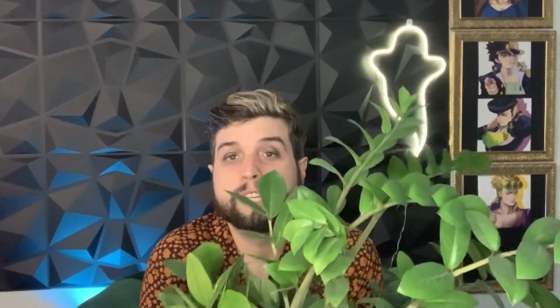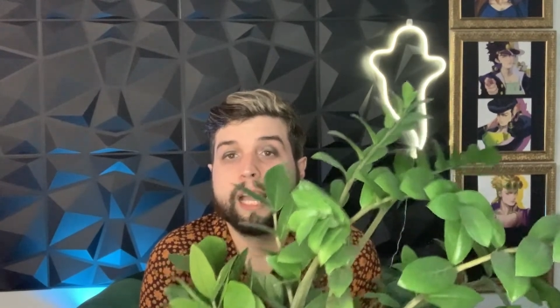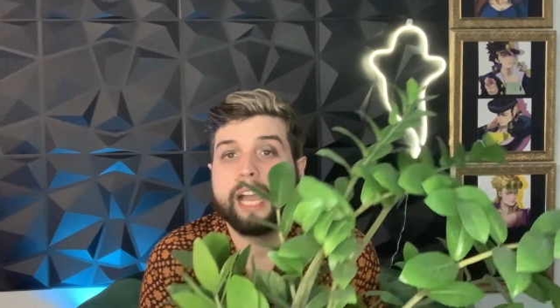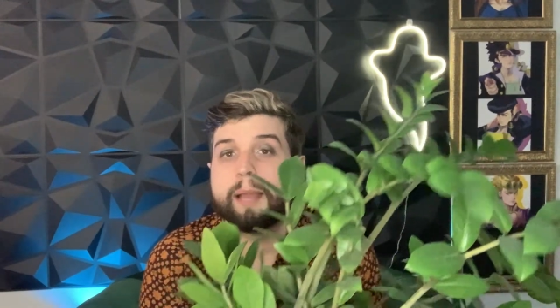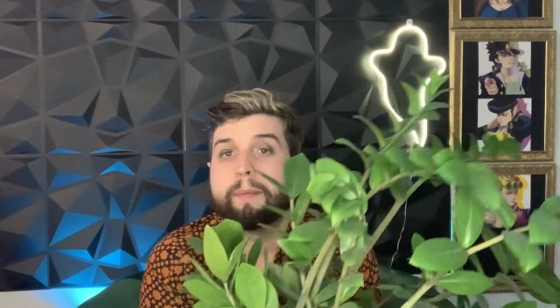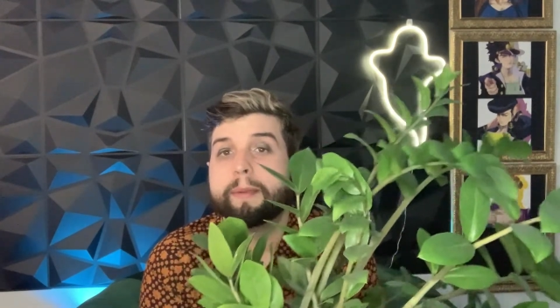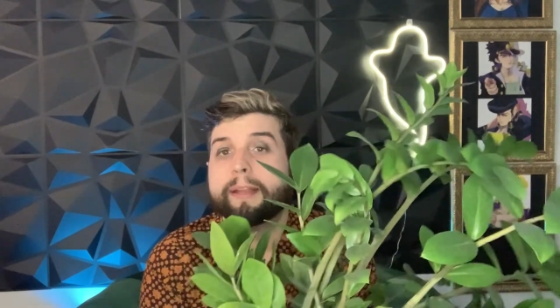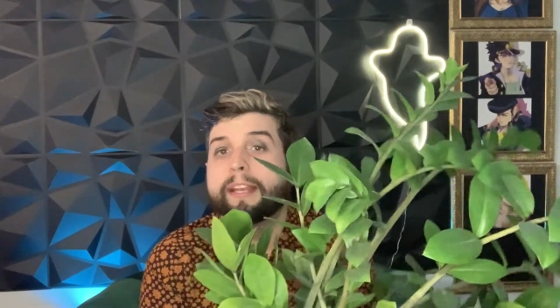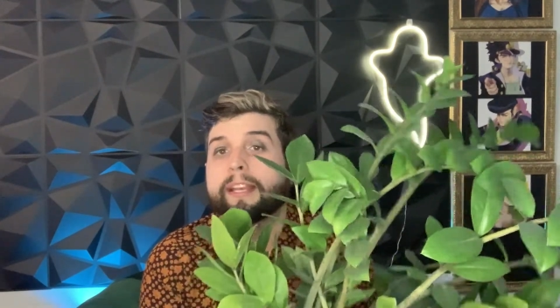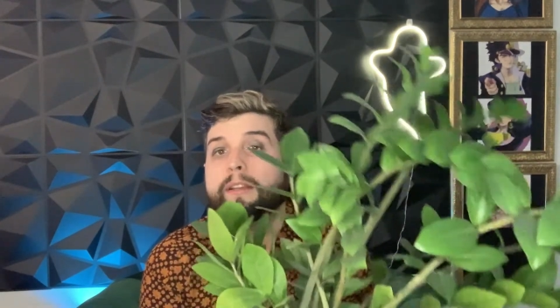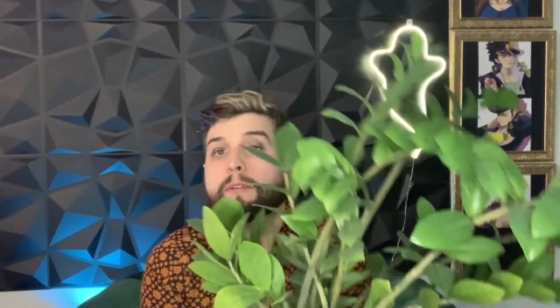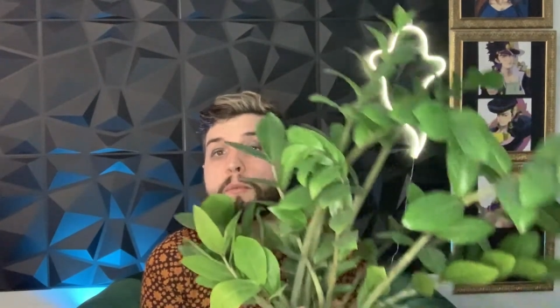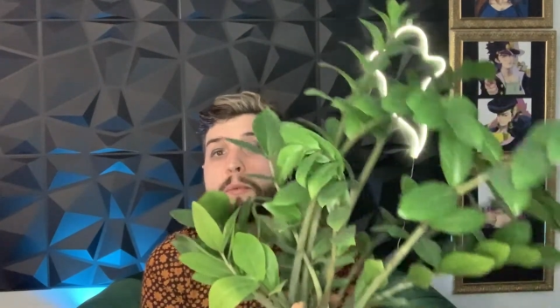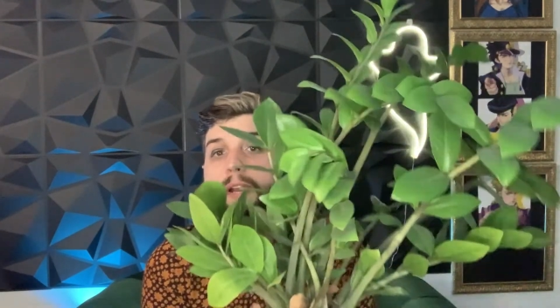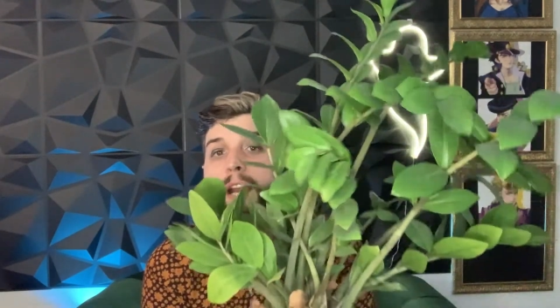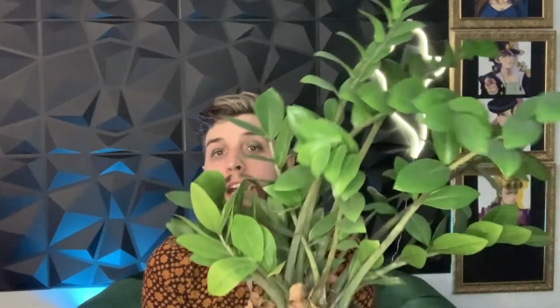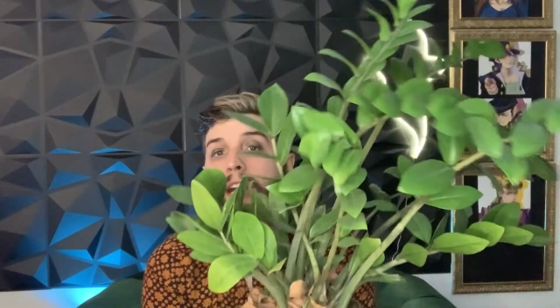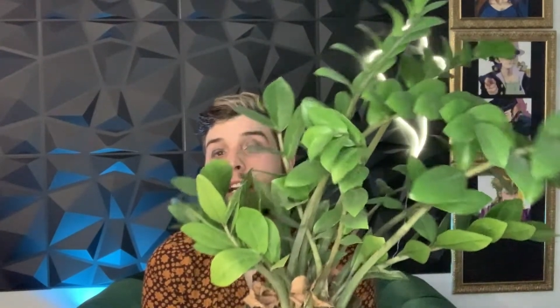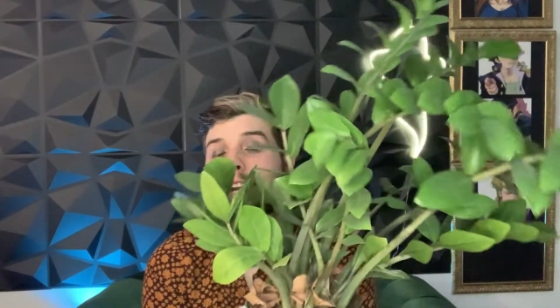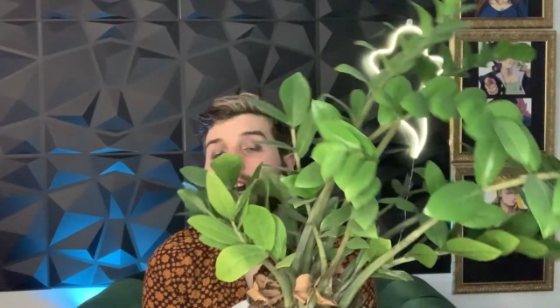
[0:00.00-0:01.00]
I mean,
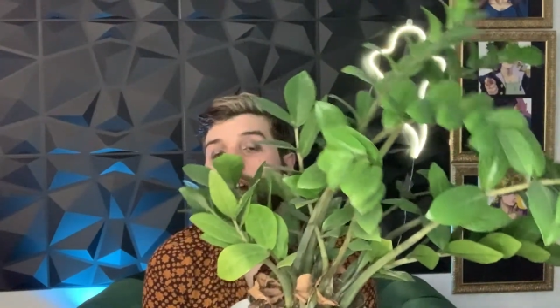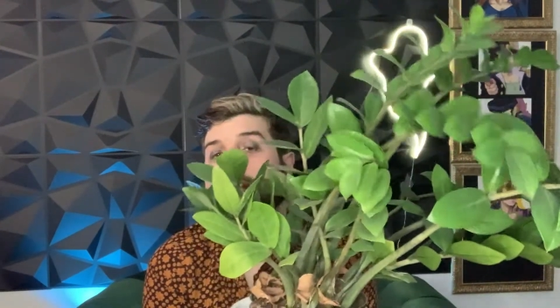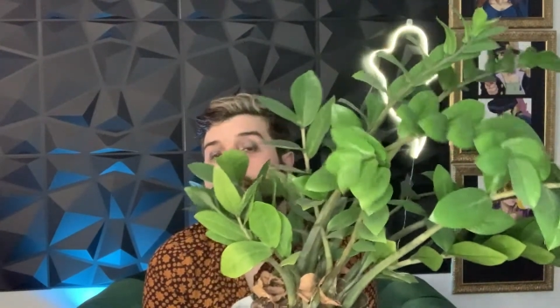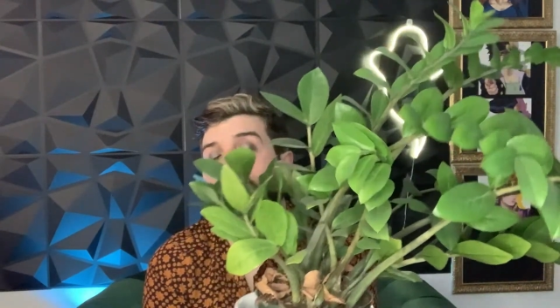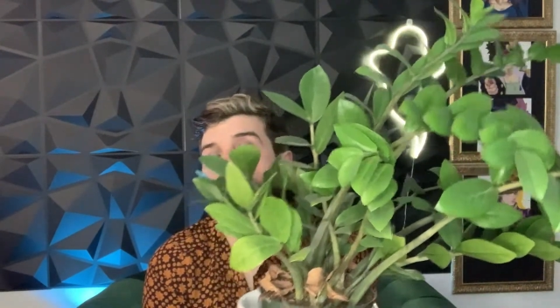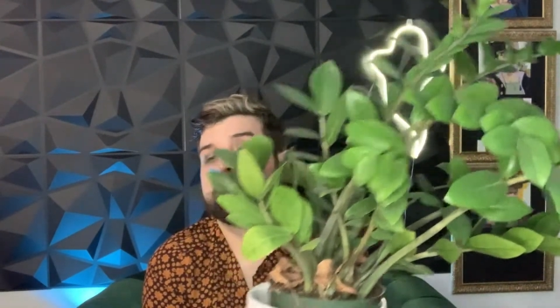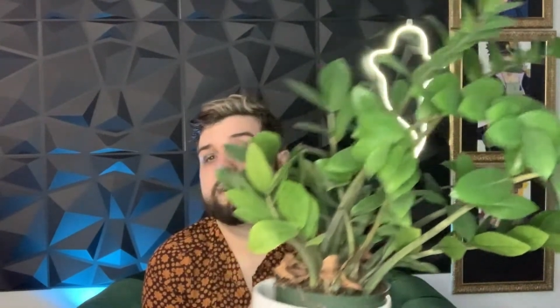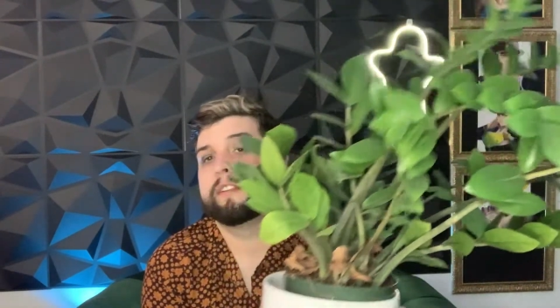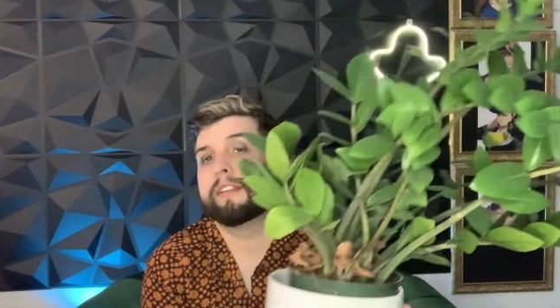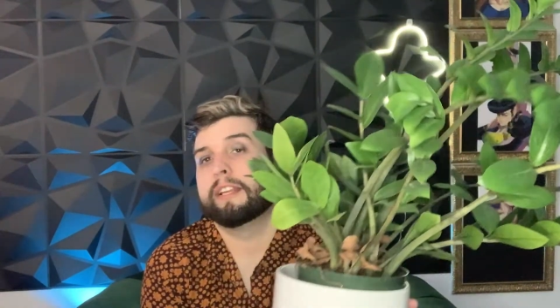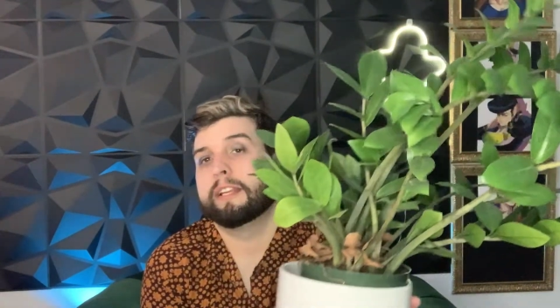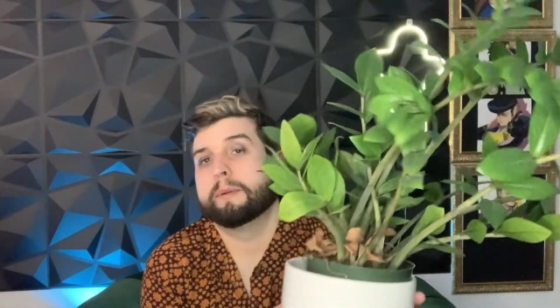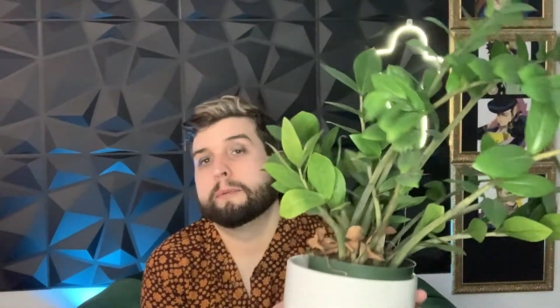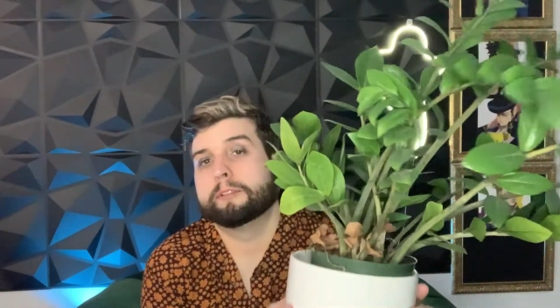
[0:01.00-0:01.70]
when I got it, it